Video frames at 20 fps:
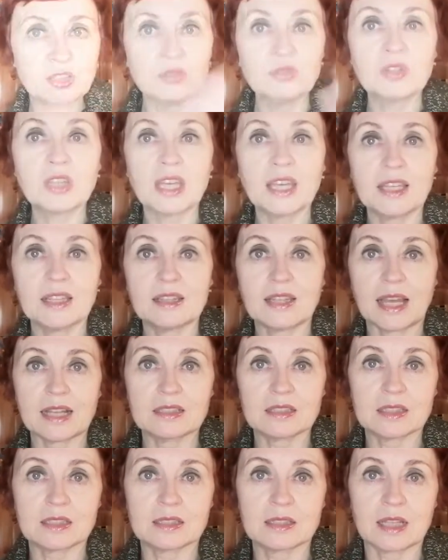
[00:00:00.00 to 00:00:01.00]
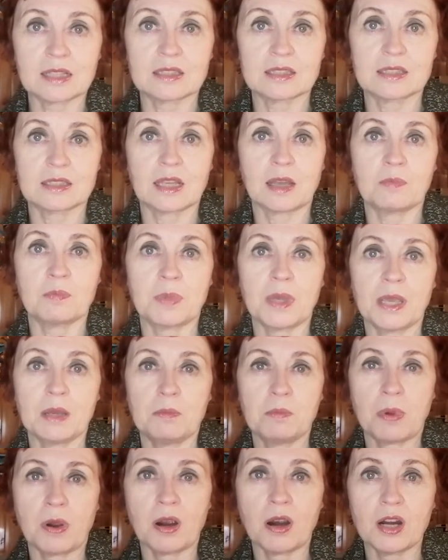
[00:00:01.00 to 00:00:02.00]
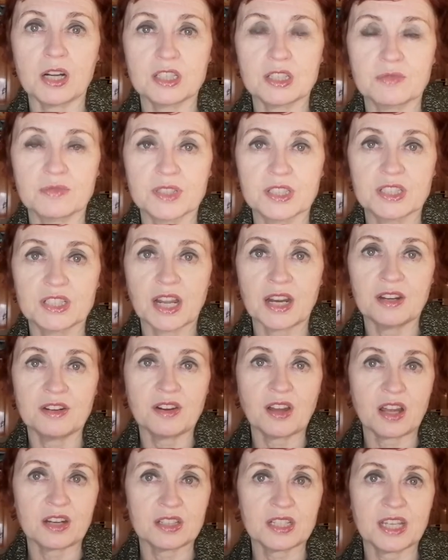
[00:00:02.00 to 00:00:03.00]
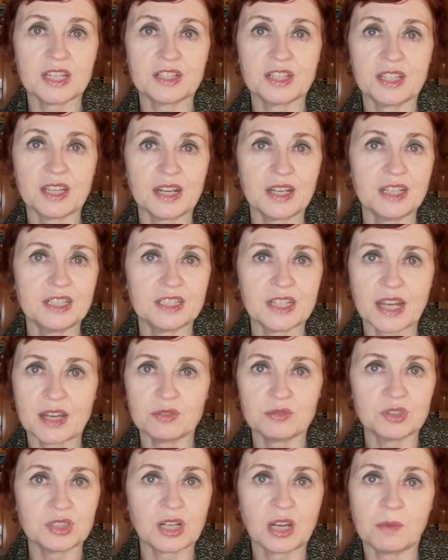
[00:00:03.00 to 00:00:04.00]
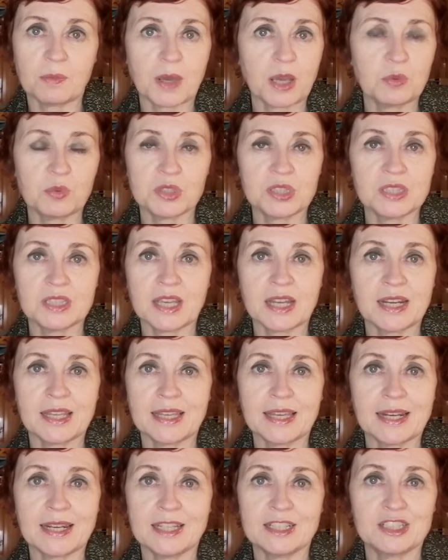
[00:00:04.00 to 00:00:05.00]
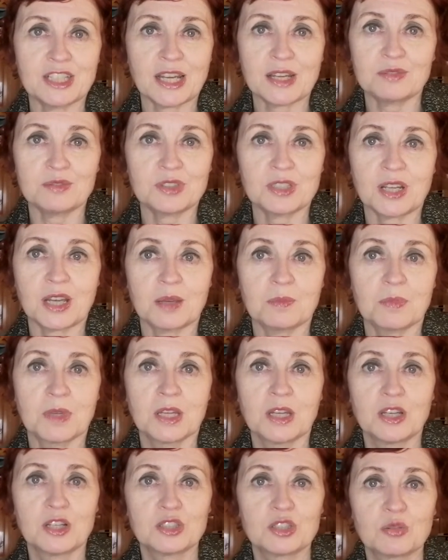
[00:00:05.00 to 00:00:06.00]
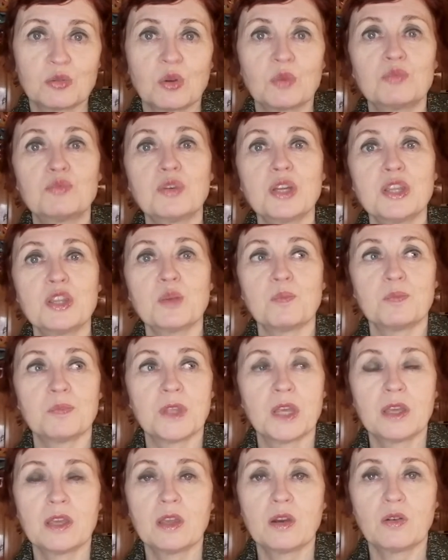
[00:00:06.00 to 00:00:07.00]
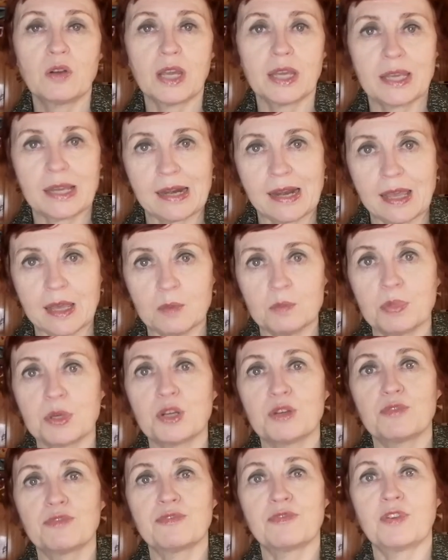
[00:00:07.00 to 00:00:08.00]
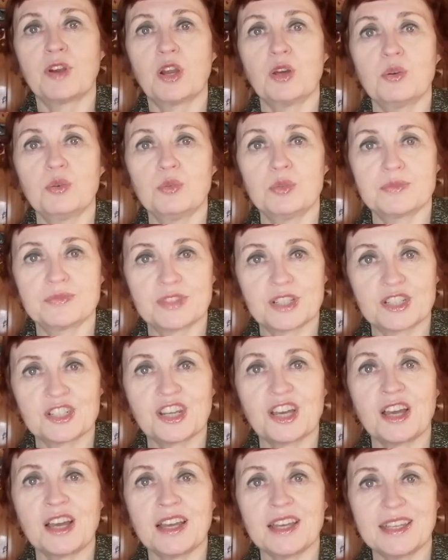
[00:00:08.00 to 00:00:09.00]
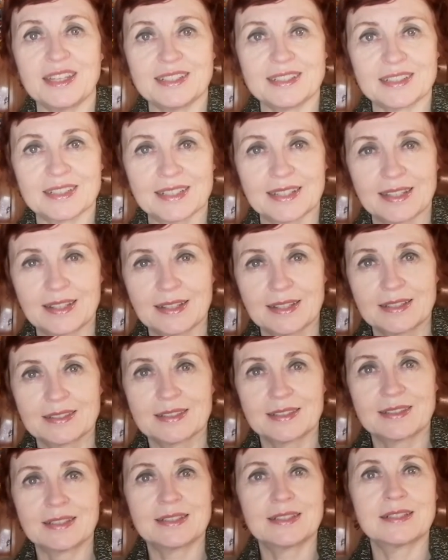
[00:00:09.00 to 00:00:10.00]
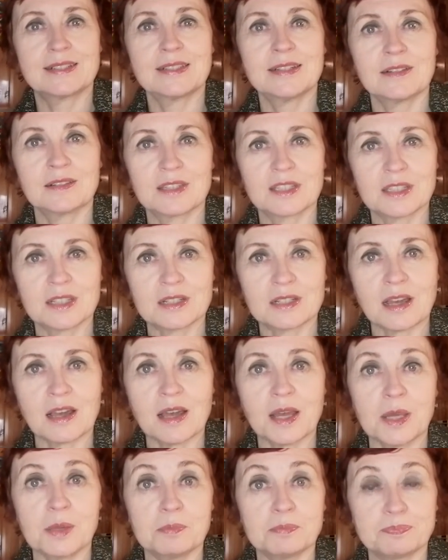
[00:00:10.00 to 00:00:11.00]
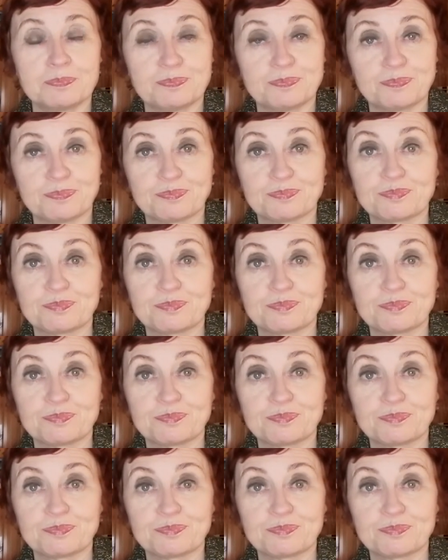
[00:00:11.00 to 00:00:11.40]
do think that's a big part of it, and not getting any downtime. I wasn't getting any downtime. So a rhythm, like an ebb and a flow of the tide. There's a time